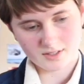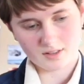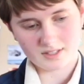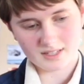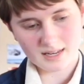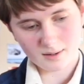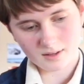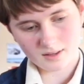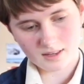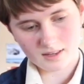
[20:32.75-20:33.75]
so that's
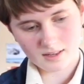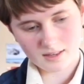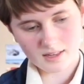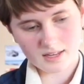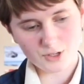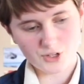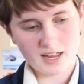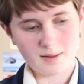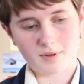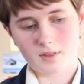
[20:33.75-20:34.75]
E
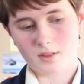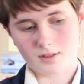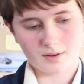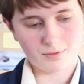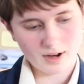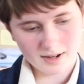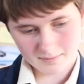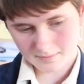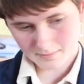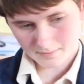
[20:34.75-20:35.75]
shape, 3rd fret,